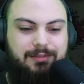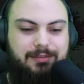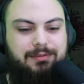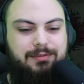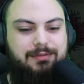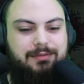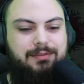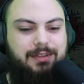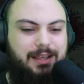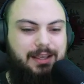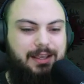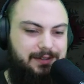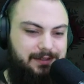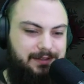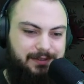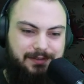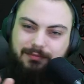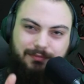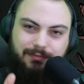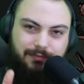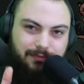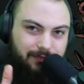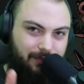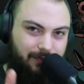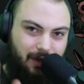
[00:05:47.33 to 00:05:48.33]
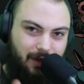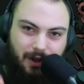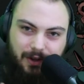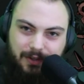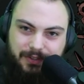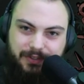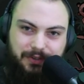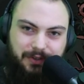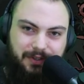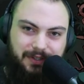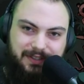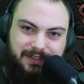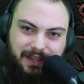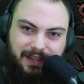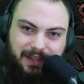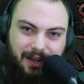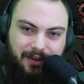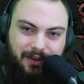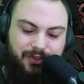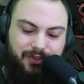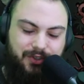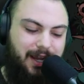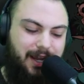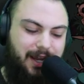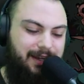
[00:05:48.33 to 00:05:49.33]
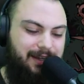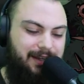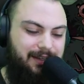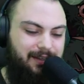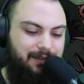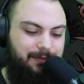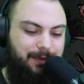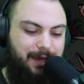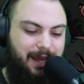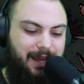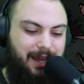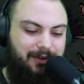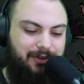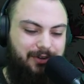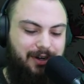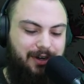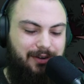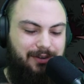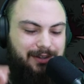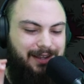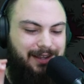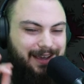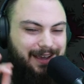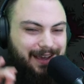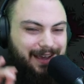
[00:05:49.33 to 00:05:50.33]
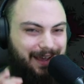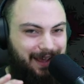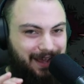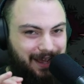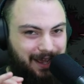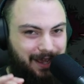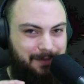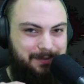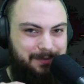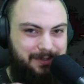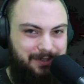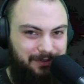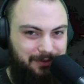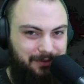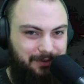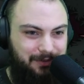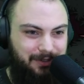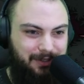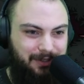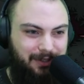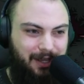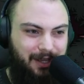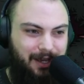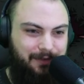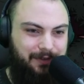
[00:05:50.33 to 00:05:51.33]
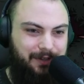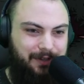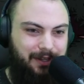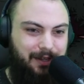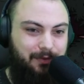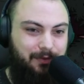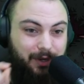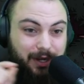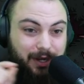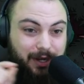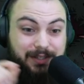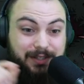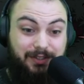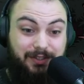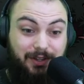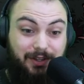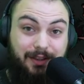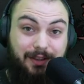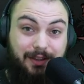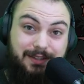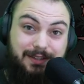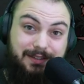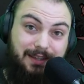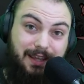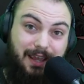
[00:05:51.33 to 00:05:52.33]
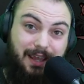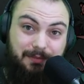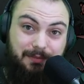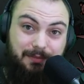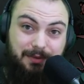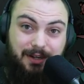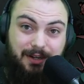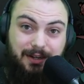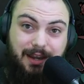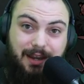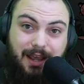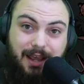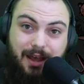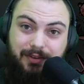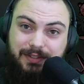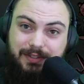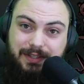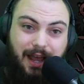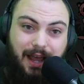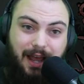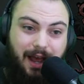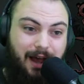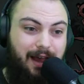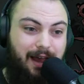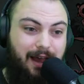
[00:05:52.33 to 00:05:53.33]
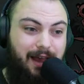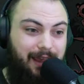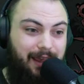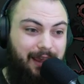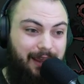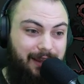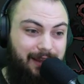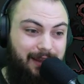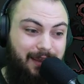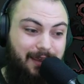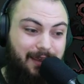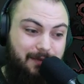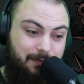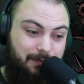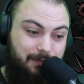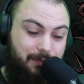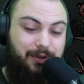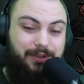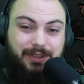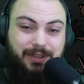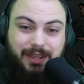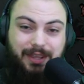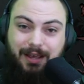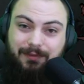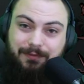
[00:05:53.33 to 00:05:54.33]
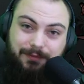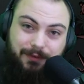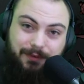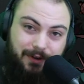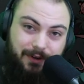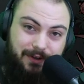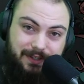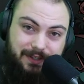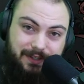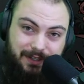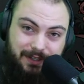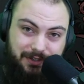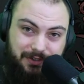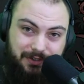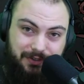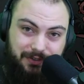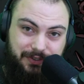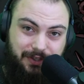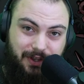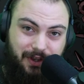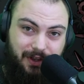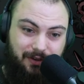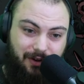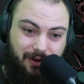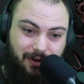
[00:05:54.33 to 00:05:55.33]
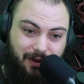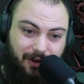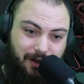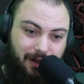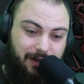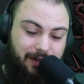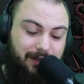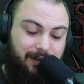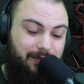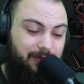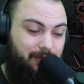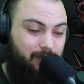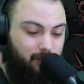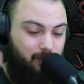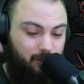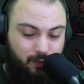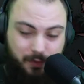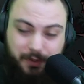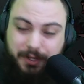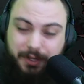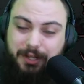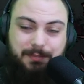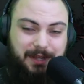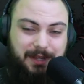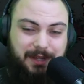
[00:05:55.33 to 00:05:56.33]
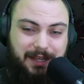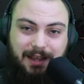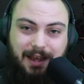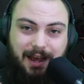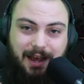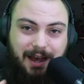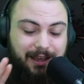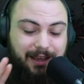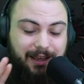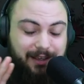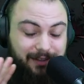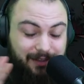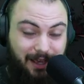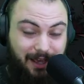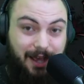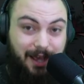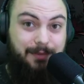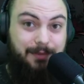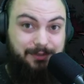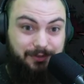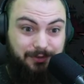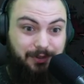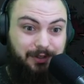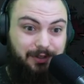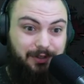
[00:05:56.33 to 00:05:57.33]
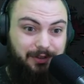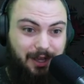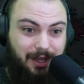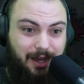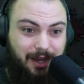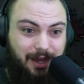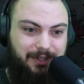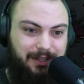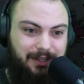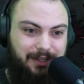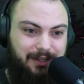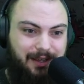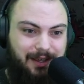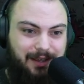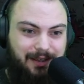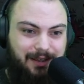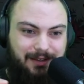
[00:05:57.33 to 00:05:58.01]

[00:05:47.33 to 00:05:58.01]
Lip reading: Thanks. Also, the soundtrack in the background, absolutely loving it. When I saw this game get announced, I put that first initial song on repeat. I absolutely loved it.